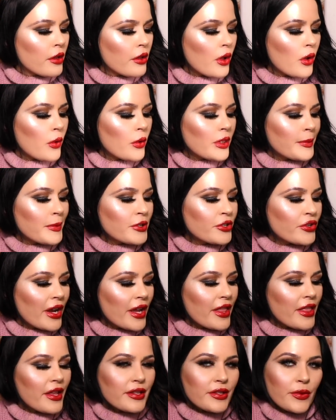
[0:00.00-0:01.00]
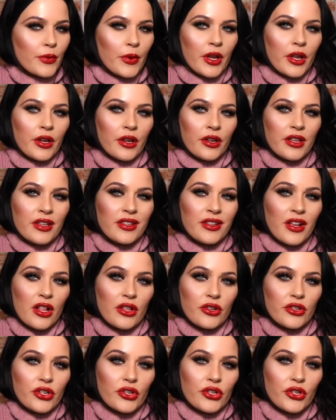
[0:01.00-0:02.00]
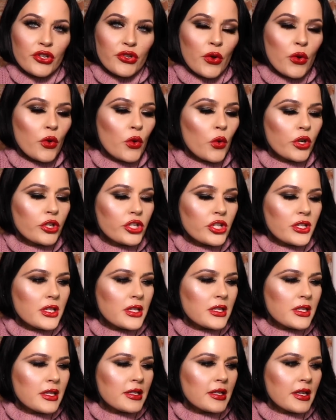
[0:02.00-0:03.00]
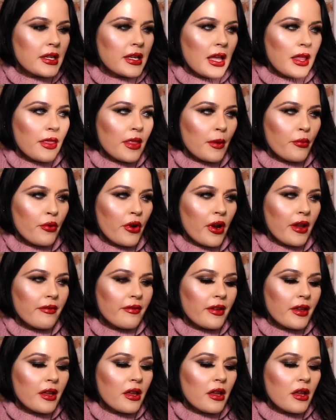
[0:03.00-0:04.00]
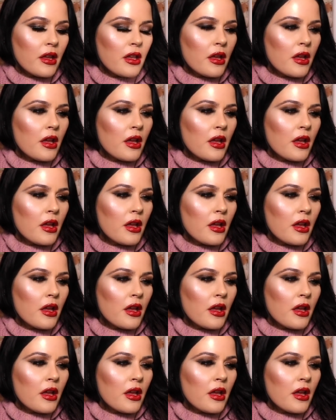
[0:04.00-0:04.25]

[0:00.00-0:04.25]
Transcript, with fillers: Oh, let me try this one. These colors are so gorgeous. This is, again, the private,